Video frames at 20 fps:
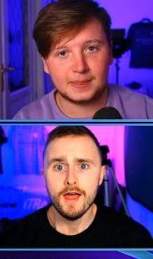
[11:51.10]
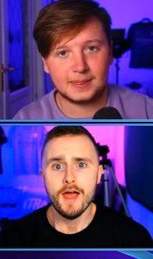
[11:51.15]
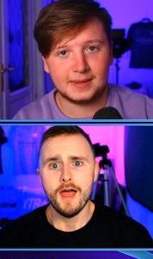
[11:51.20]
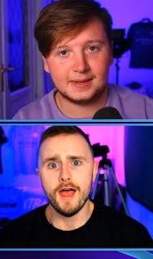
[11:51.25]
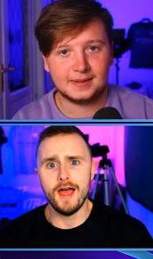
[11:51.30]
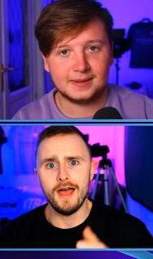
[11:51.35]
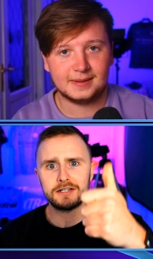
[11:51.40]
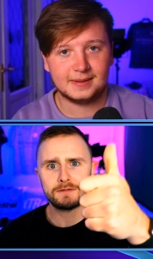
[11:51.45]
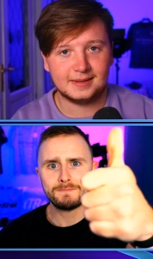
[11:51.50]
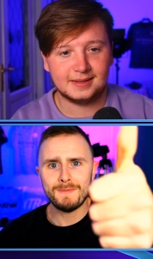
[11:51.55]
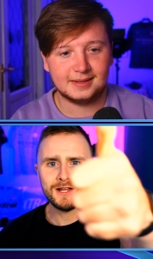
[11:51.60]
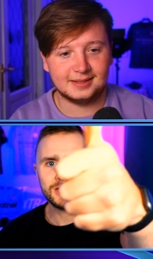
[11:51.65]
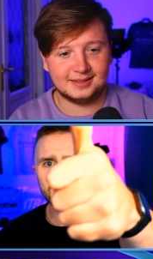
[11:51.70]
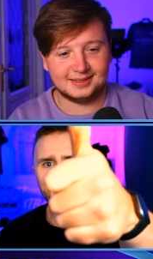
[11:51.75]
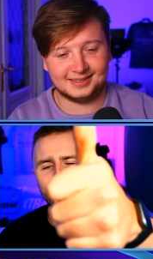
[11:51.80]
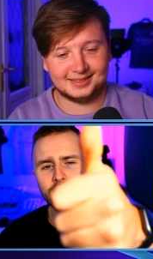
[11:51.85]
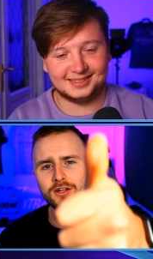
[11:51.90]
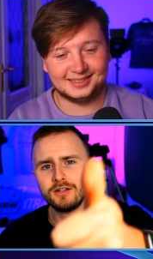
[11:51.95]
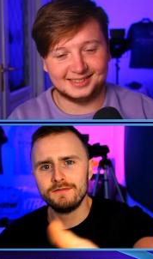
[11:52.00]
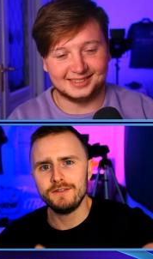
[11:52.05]
Speaker 1: Uh, smash the like
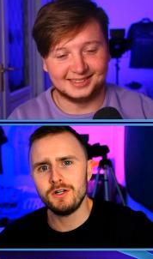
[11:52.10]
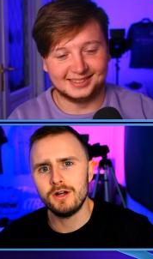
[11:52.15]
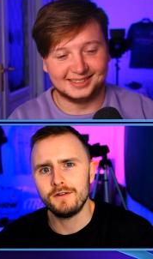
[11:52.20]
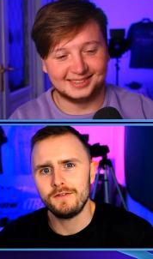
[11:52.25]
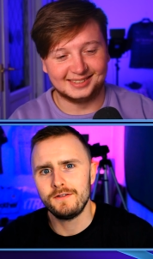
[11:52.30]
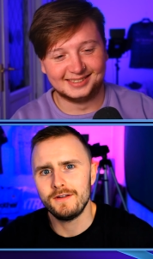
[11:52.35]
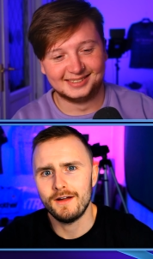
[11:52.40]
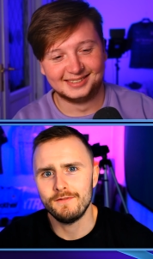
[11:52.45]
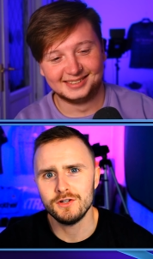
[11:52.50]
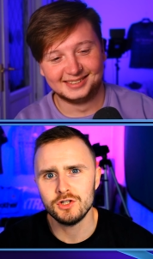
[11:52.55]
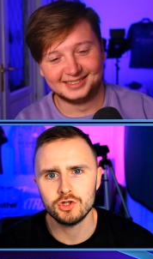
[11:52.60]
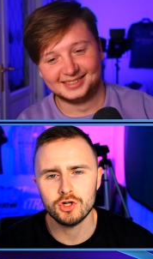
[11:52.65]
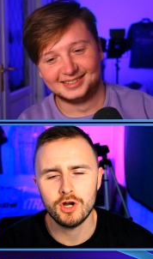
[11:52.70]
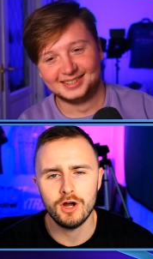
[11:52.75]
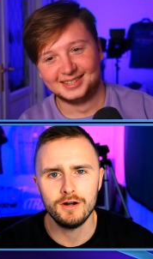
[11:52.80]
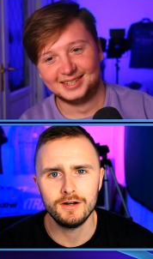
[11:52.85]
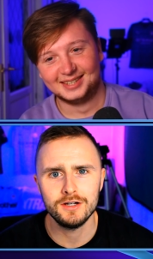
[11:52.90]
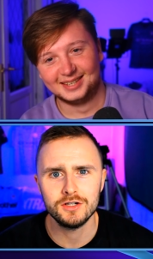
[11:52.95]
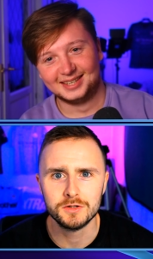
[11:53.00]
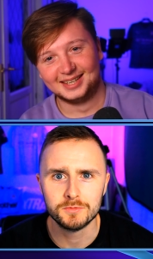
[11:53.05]
on the video if you have enjoyed
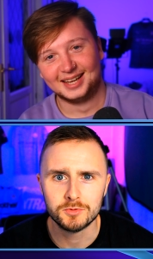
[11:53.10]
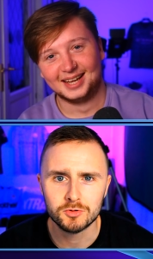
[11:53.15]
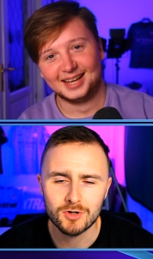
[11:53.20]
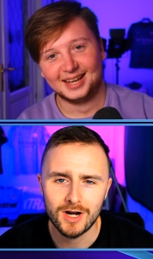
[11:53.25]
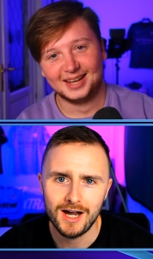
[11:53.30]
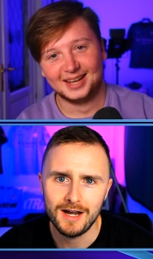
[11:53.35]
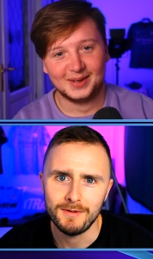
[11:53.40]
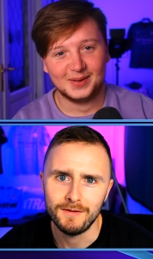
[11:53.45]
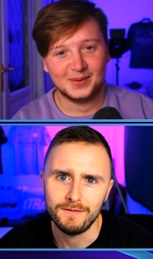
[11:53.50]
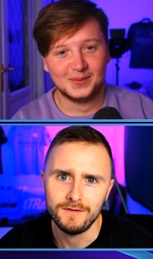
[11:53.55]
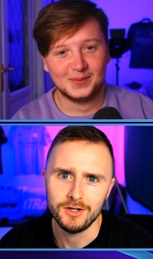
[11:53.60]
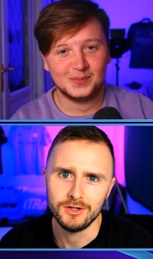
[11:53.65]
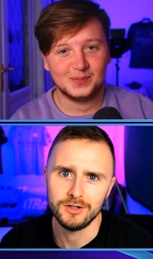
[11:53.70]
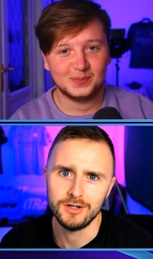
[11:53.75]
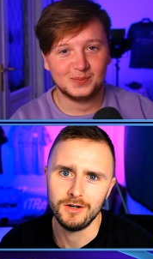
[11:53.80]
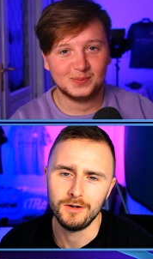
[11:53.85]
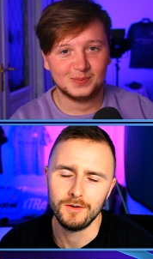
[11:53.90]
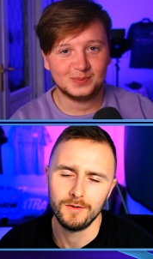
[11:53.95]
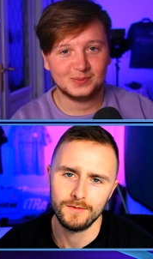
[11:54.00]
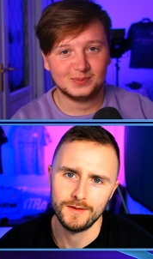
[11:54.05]
it. Subscribe if you're
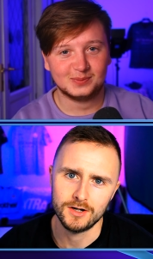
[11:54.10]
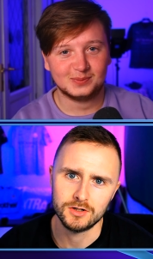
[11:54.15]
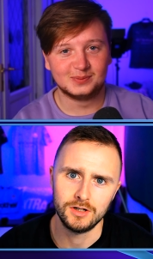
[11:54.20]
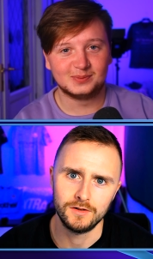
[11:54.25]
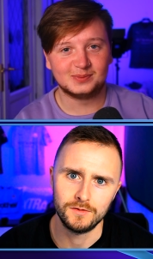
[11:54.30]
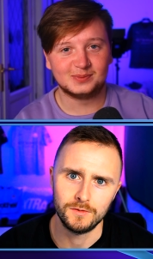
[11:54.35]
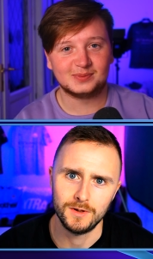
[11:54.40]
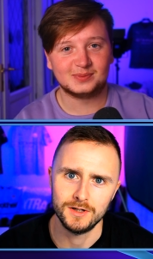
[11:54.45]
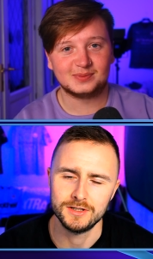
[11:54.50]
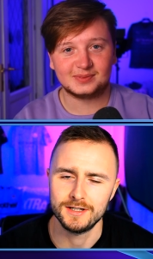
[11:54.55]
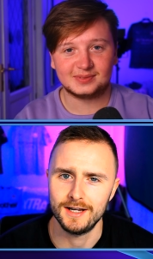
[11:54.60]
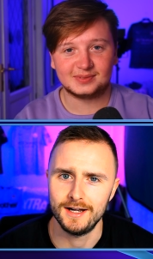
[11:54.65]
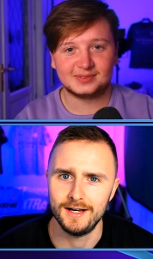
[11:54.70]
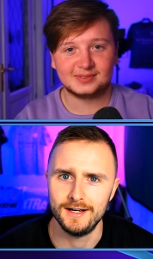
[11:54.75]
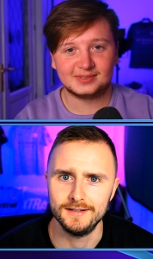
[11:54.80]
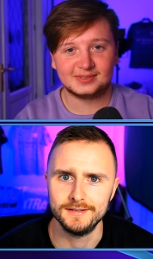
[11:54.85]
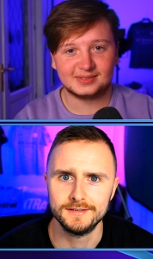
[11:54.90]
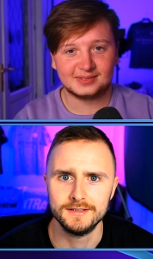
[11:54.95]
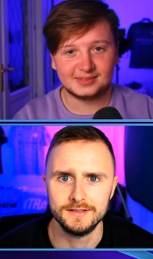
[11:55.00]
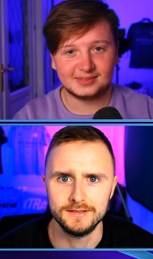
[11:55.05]
new. Thanks a lot for watching,
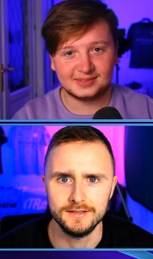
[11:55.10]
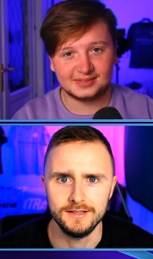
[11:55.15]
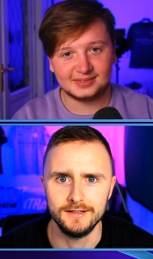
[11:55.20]
guys. See you